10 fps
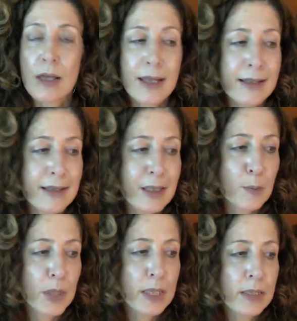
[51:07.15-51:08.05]
then
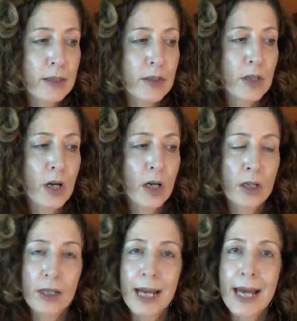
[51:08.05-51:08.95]
spins
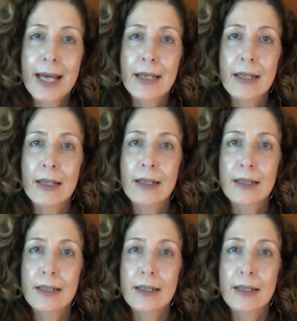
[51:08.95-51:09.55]
her head